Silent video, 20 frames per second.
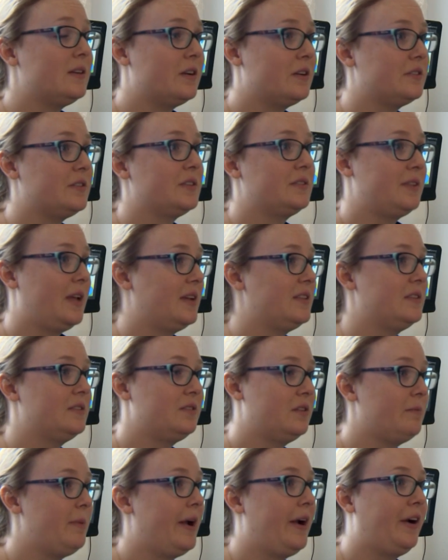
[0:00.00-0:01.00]
to her success is
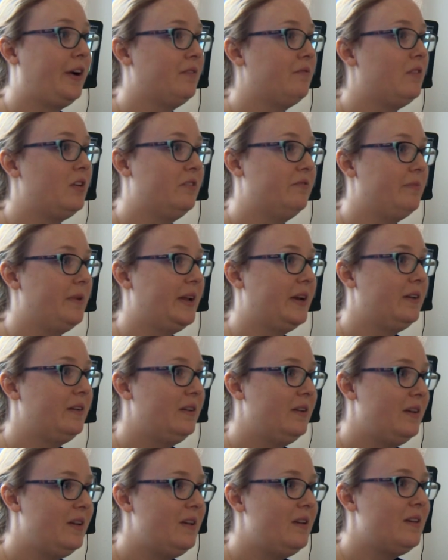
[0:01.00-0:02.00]
her parent involvement.
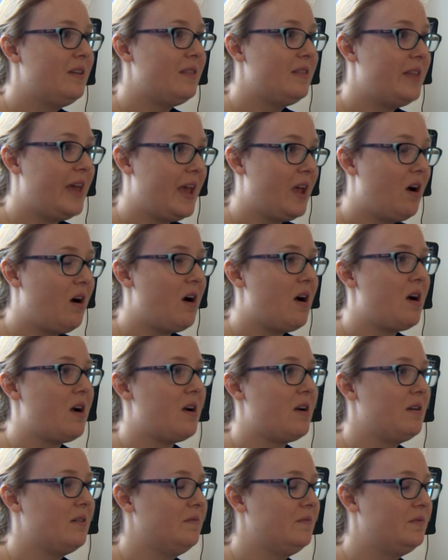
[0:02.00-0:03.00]
They
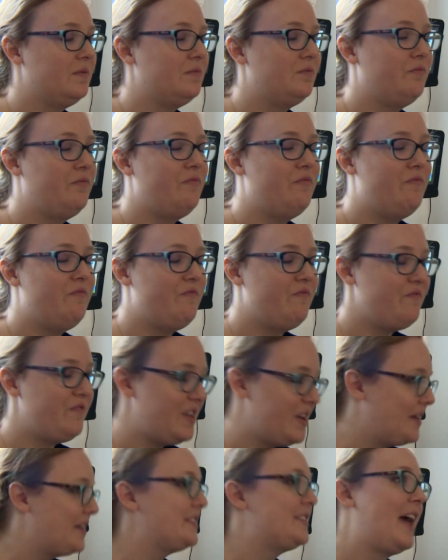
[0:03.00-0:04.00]
are
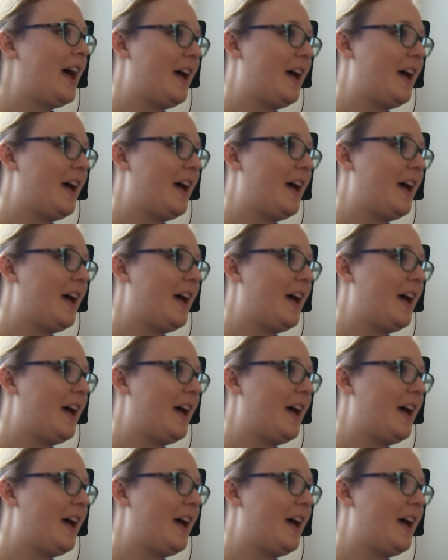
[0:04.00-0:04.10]
fierce